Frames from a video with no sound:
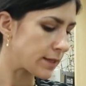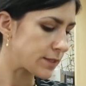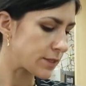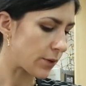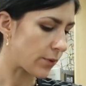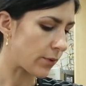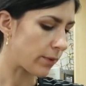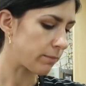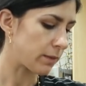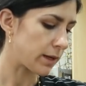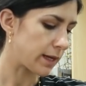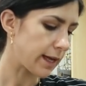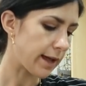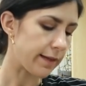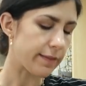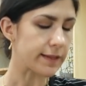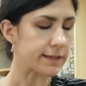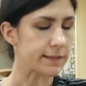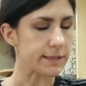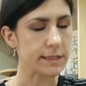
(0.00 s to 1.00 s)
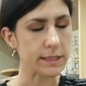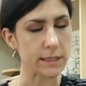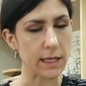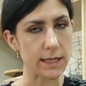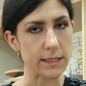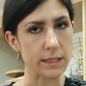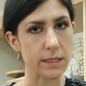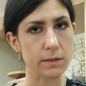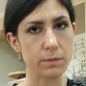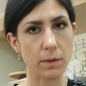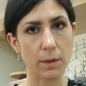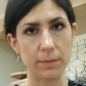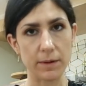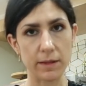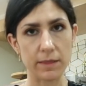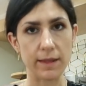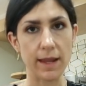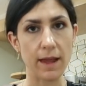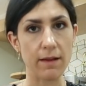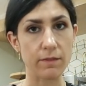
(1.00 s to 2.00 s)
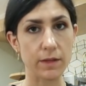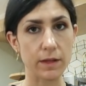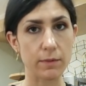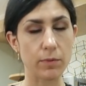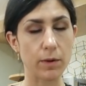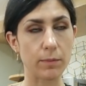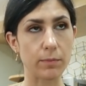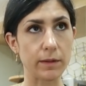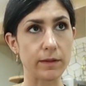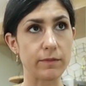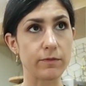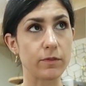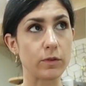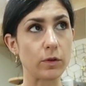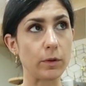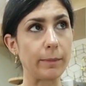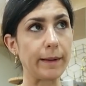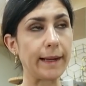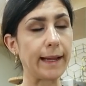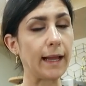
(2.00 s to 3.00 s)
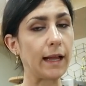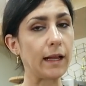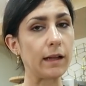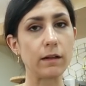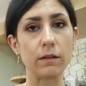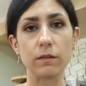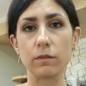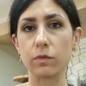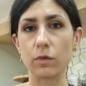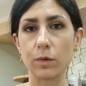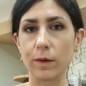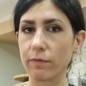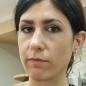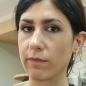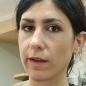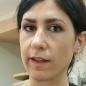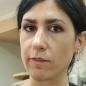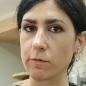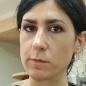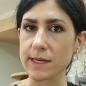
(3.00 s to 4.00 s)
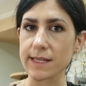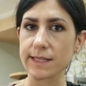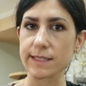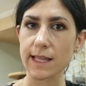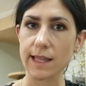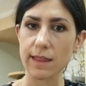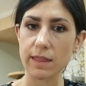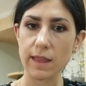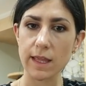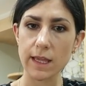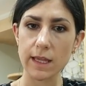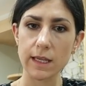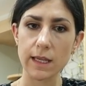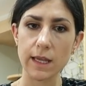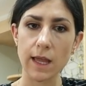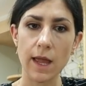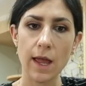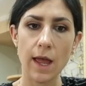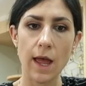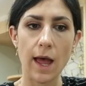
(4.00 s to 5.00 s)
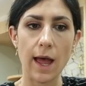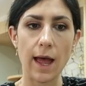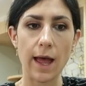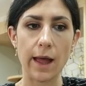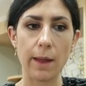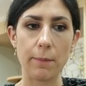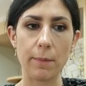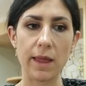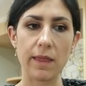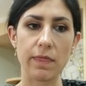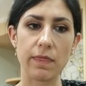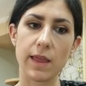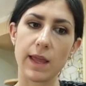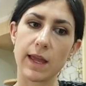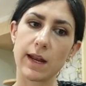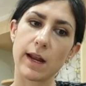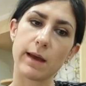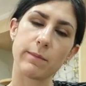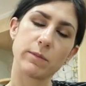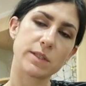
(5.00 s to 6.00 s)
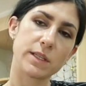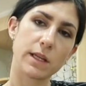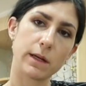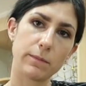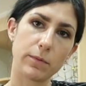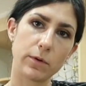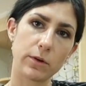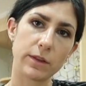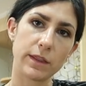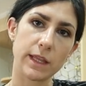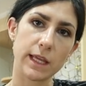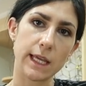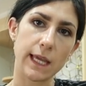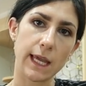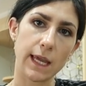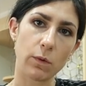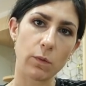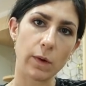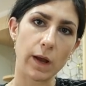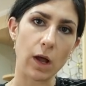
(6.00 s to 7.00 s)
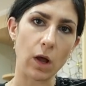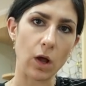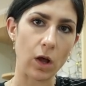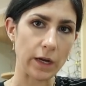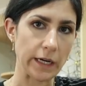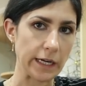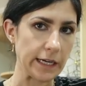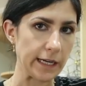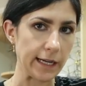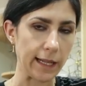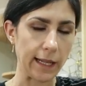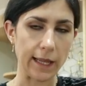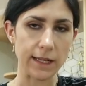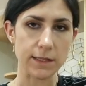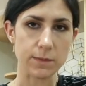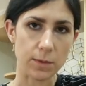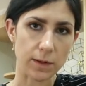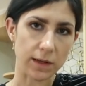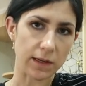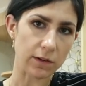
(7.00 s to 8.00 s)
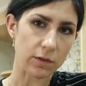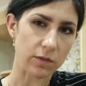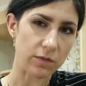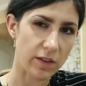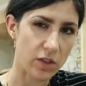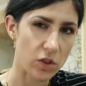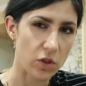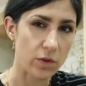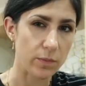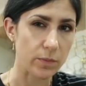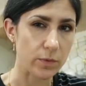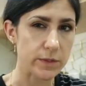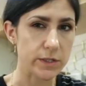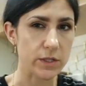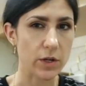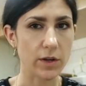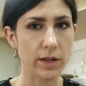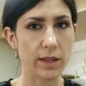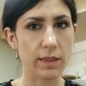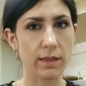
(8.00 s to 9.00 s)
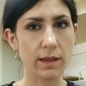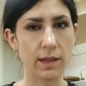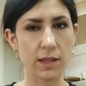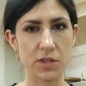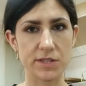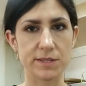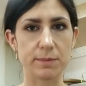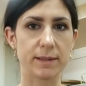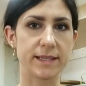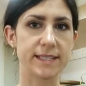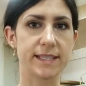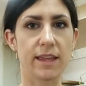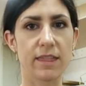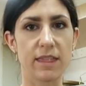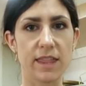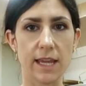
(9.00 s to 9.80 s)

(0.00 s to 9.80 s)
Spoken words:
So I'm going to cut them into slices, pop it in the oven, probably for about 45 minutes, I think. And then I'm just going to put the quinoa on, and I like to put a little vegetable stock in there just because I